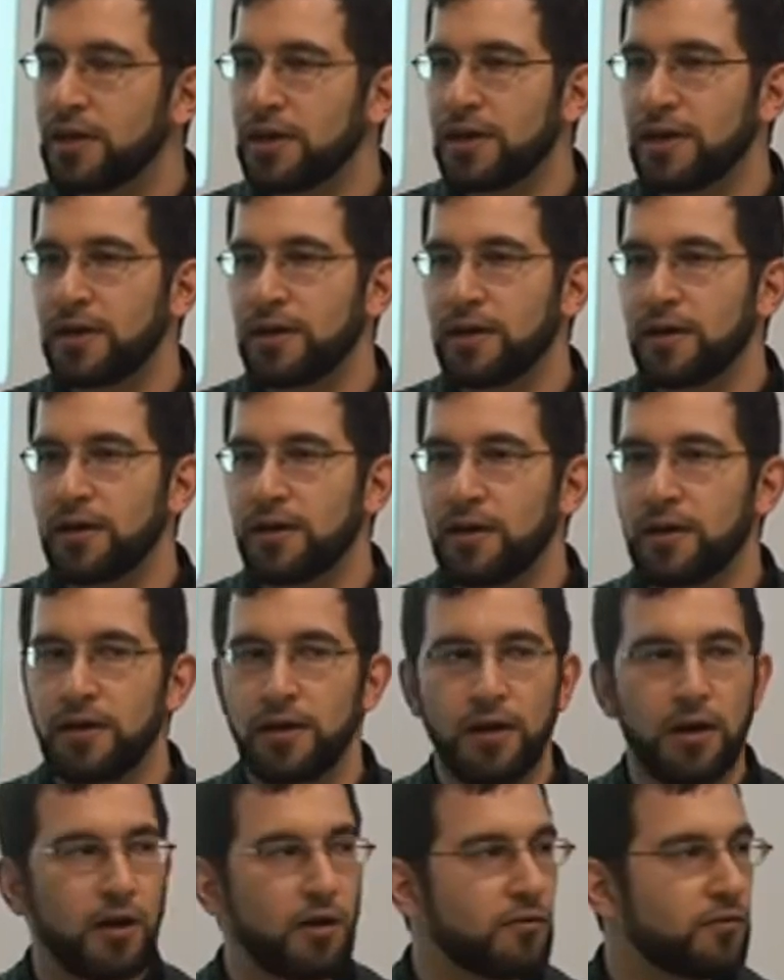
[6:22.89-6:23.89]

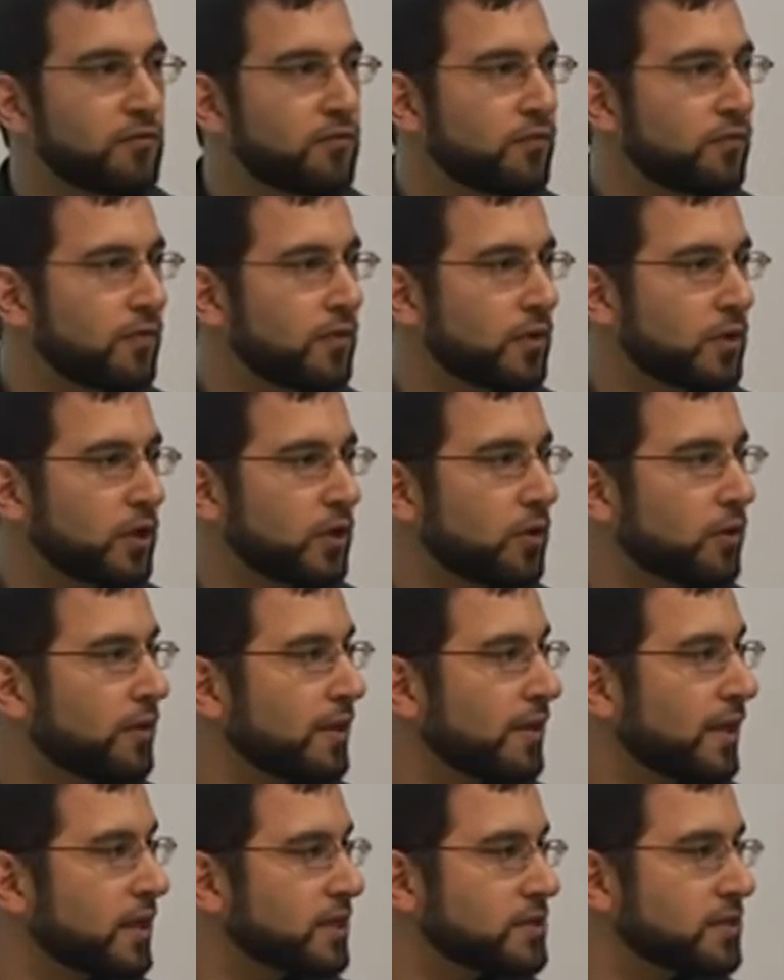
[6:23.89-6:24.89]
of,
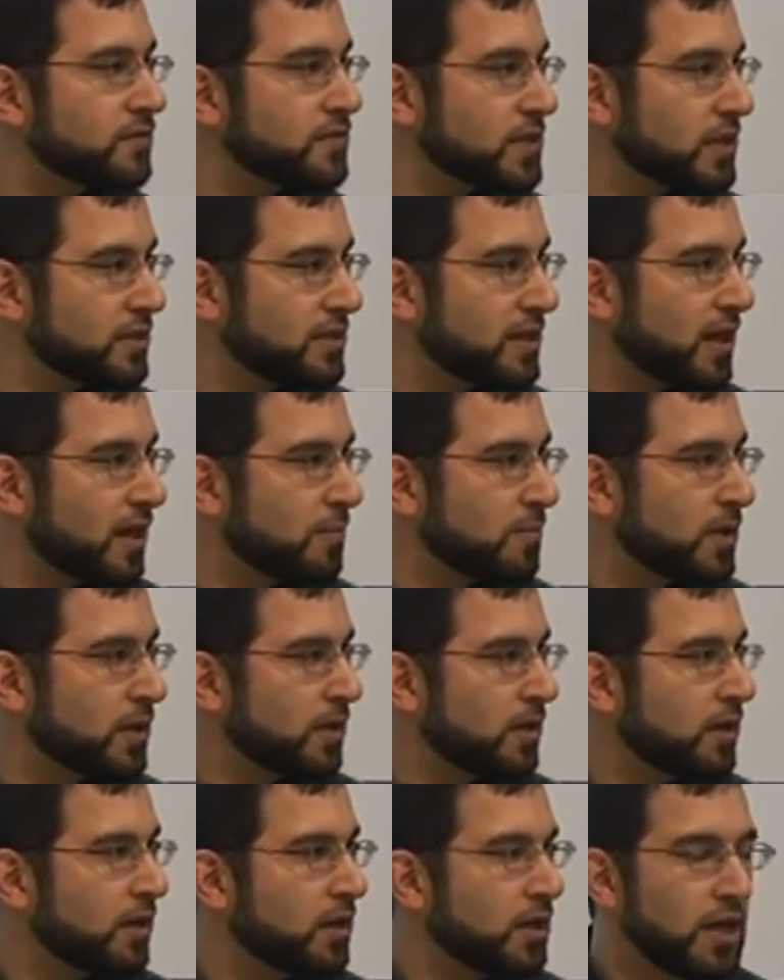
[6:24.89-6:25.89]
the likes of Saddam.
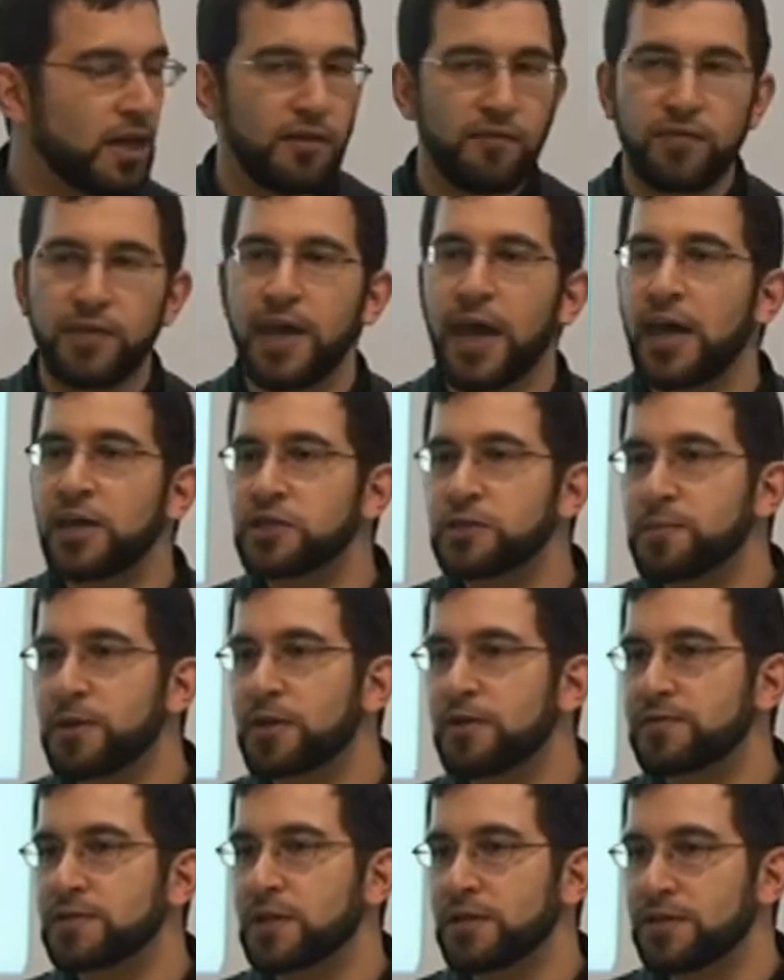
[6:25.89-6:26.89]
If the
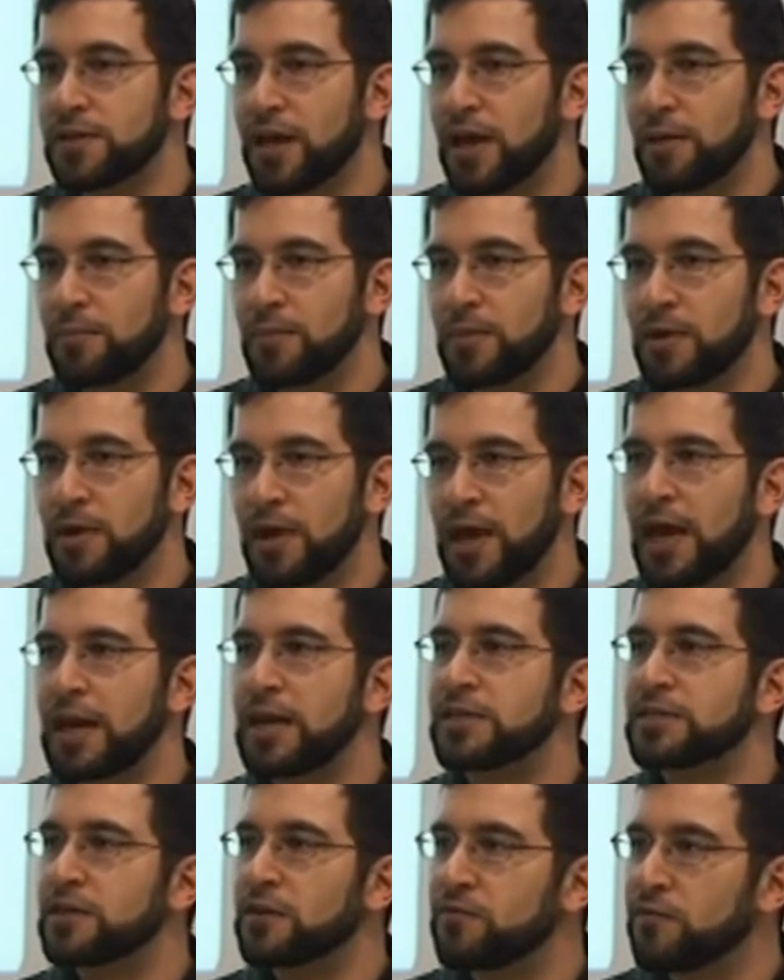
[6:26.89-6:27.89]
henchmen of Saddam and
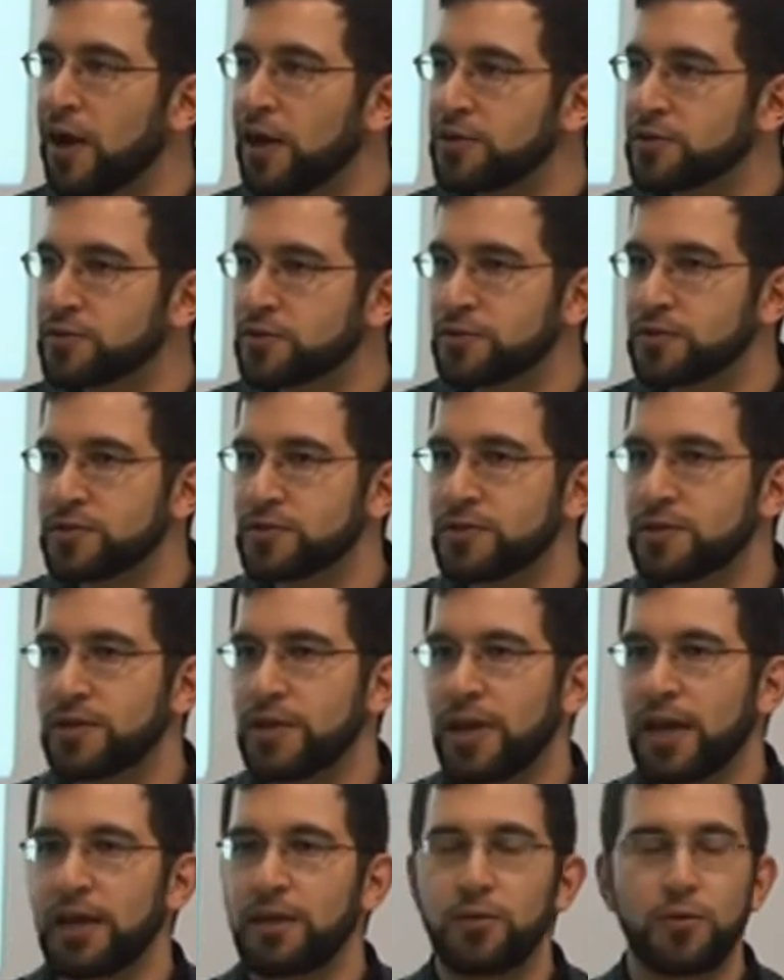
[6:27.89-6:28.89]
his advisors
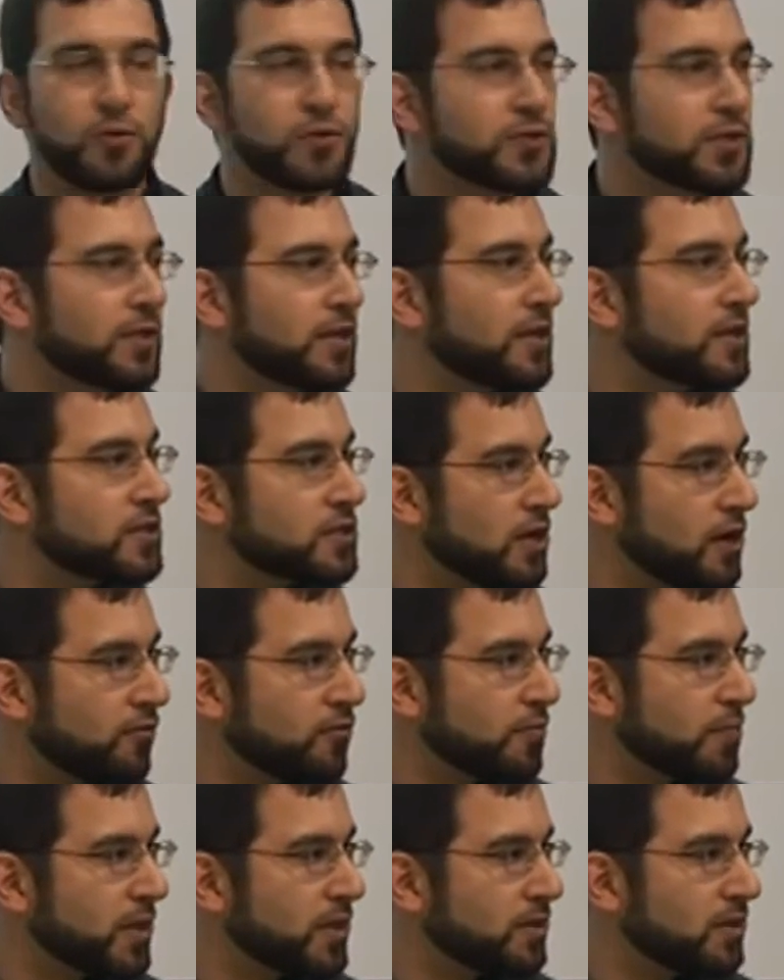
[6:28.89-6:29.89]
and those in his
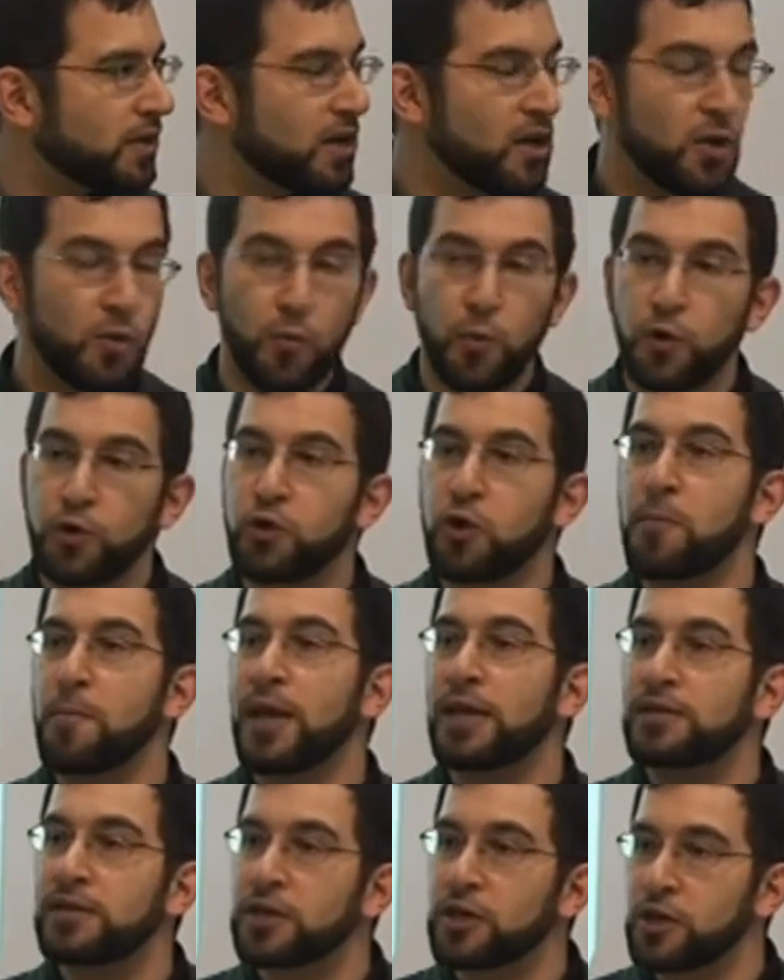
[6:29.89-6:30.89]
government were
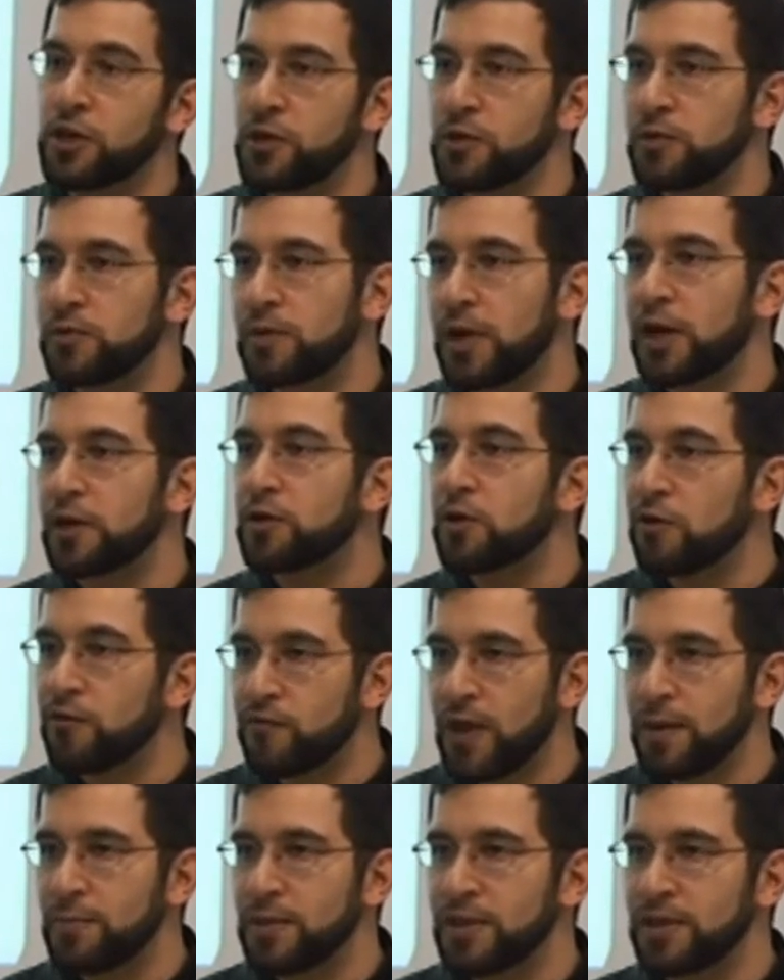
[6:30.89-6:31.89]
tormenting you and your
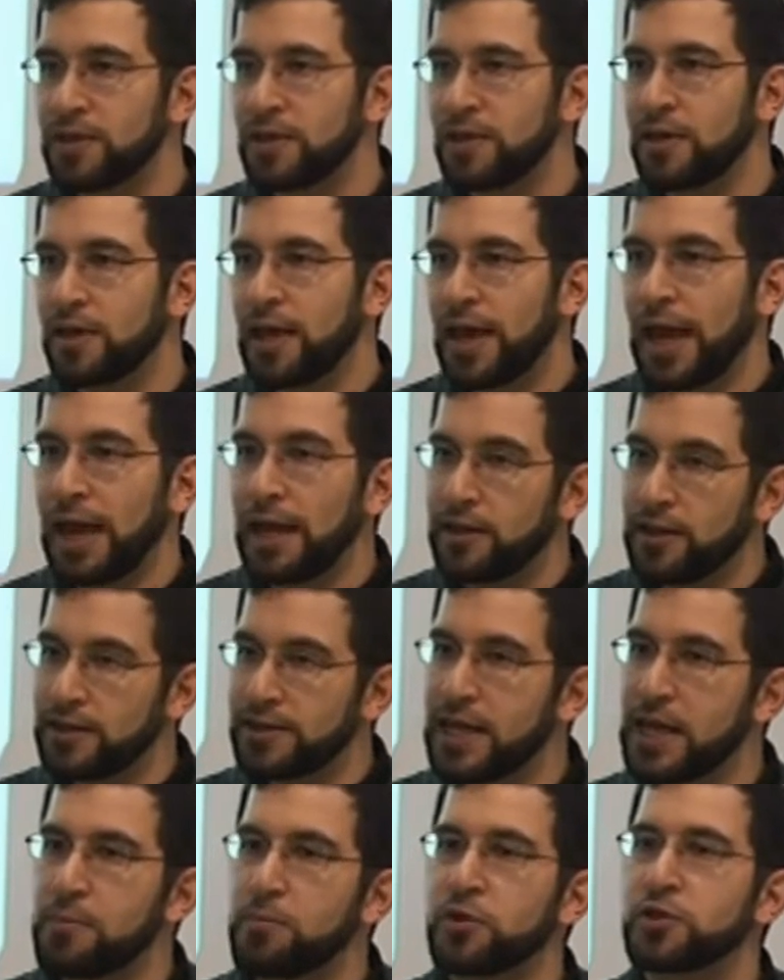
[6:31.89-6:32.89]
family, and the
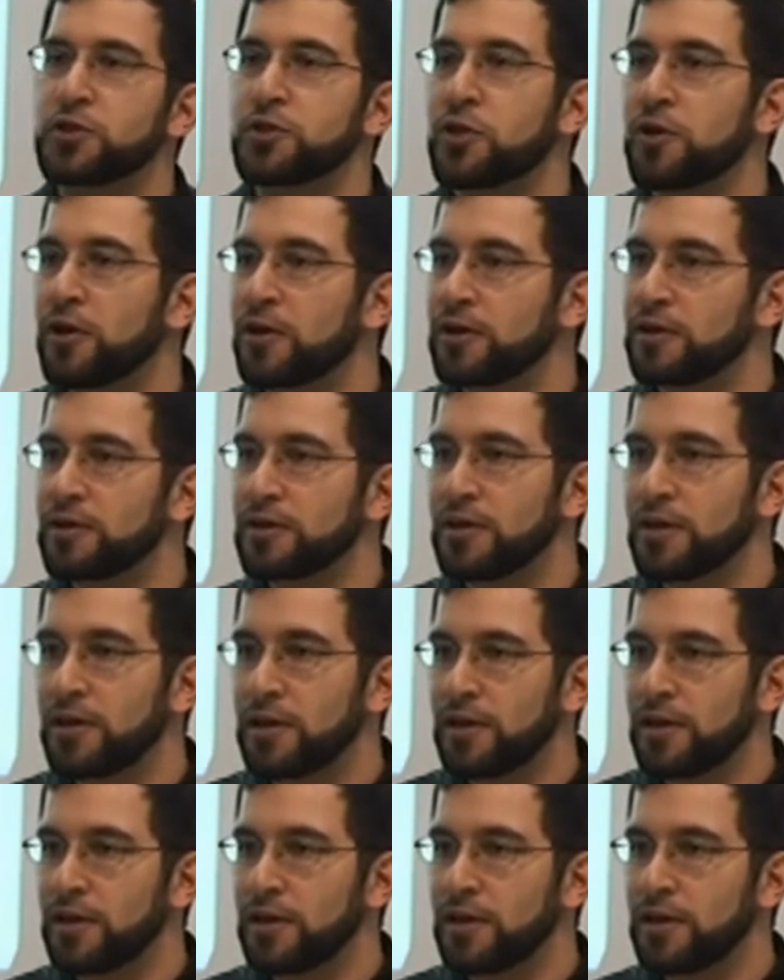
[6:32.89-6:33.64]
tables turned,